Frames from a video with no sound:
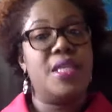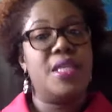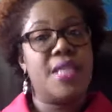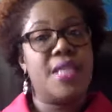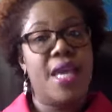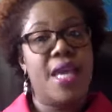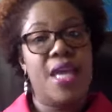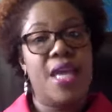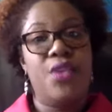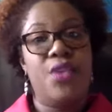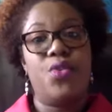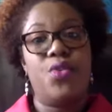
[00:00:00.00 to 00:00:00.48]

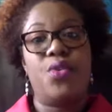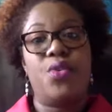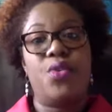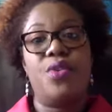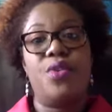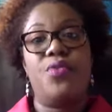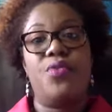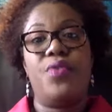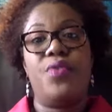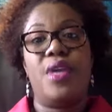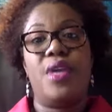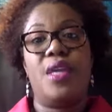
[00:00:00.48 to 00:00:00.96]
and our
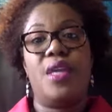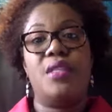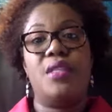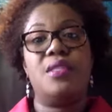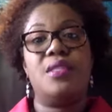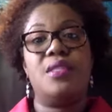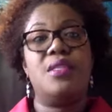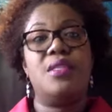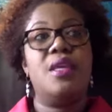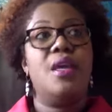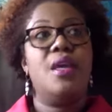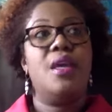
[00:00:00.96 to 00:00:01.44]
events
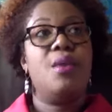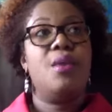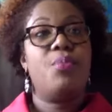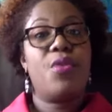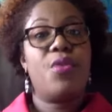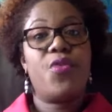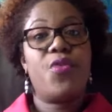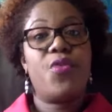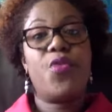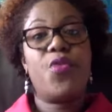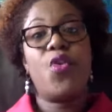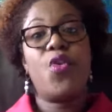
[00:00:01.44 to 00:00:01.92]

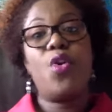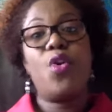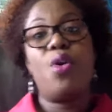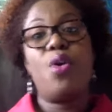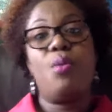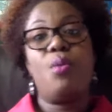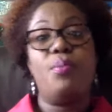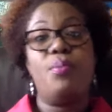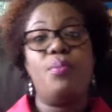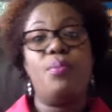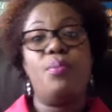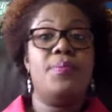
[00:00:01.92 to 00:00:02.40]

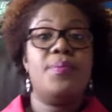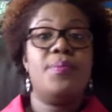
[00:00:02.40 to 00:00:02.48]
perform